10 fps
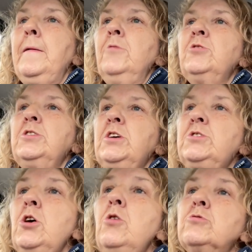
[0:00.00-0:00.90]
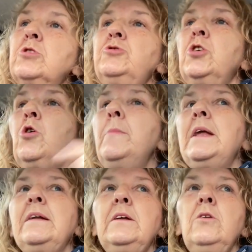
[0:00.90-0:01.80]
she says, oh, so she come and
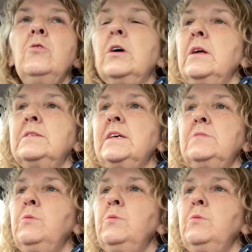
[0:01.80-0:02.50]
had a look, and I says,